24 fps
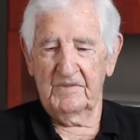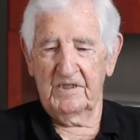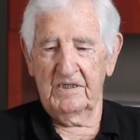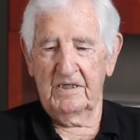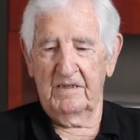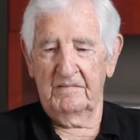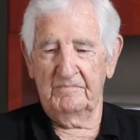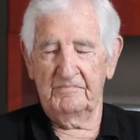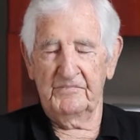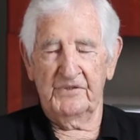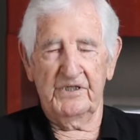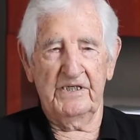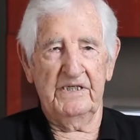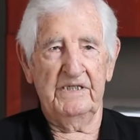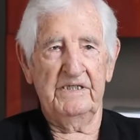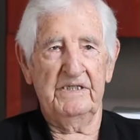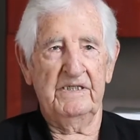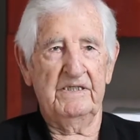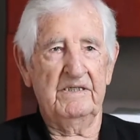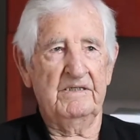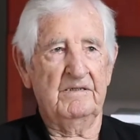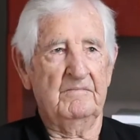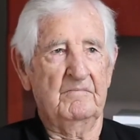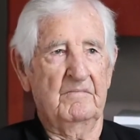am
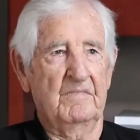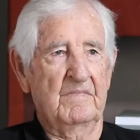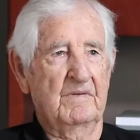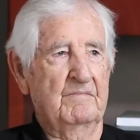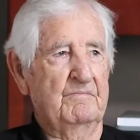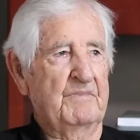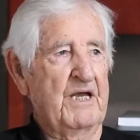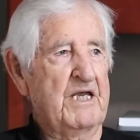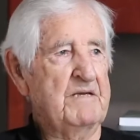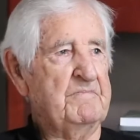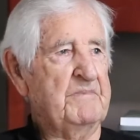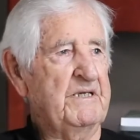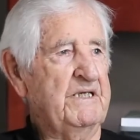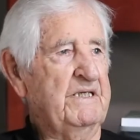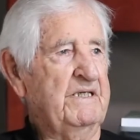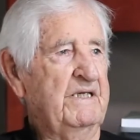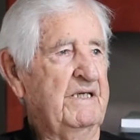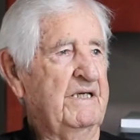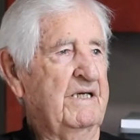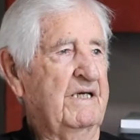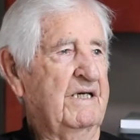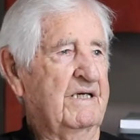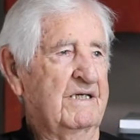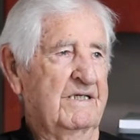the
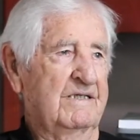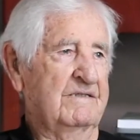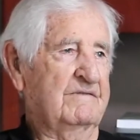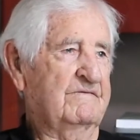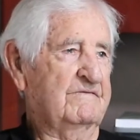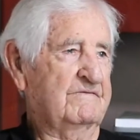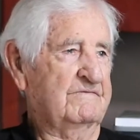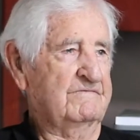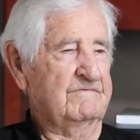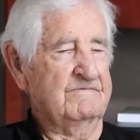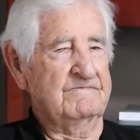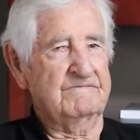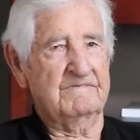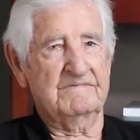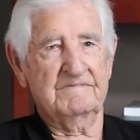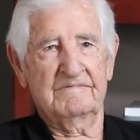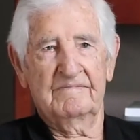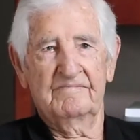baby of